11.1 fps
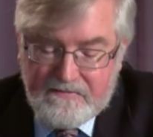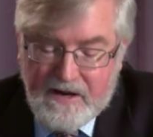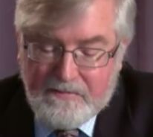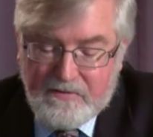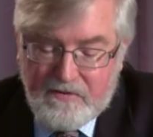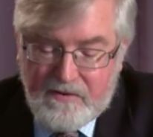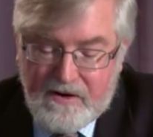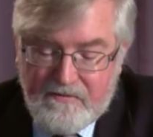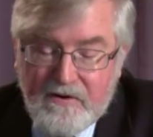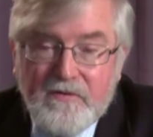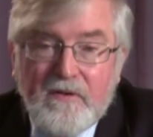chapter 3
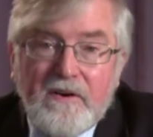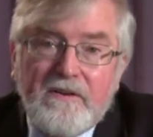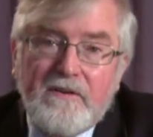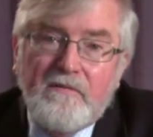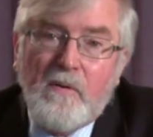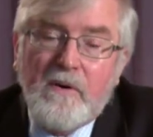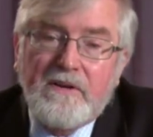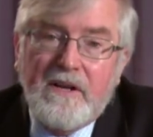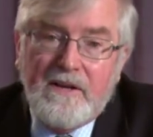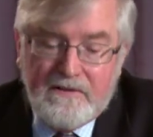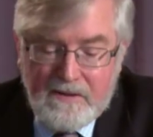and verse
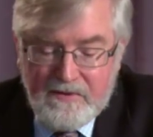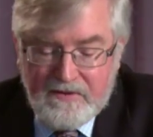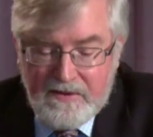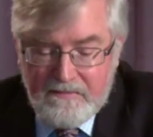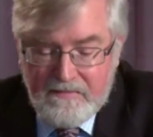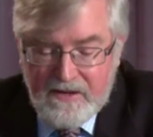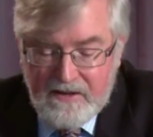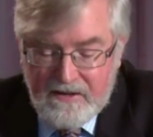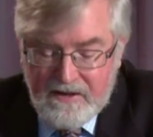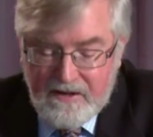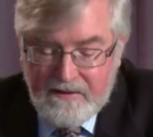14, Timothy
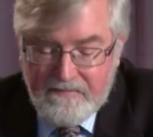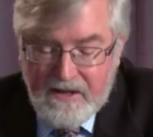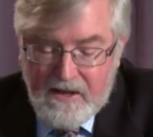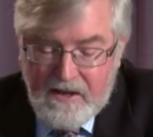being uh,